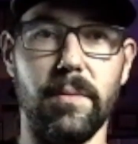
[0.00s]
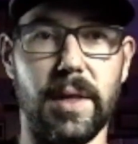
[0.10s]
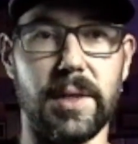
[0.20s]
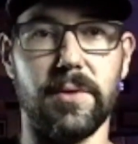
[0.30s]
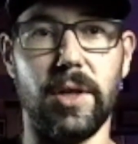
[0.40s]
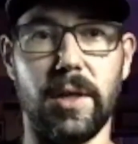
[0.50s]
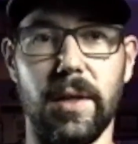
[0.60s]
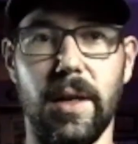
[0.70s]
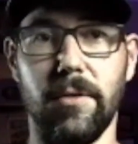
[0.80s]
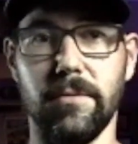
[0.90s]
Thanks for checking
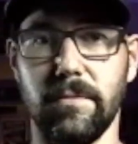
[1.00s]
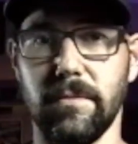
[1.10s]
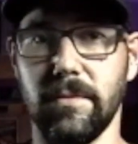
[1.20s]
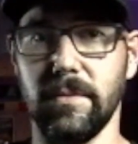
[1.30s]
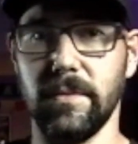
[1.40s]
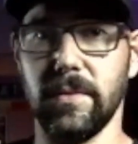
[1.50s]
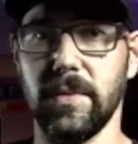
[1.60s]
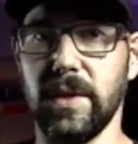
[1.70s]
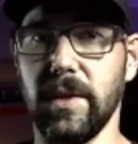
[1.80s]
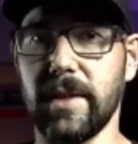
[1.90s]
it out.
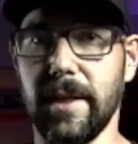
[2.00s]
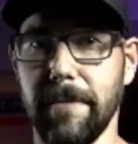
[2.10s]
See you next time.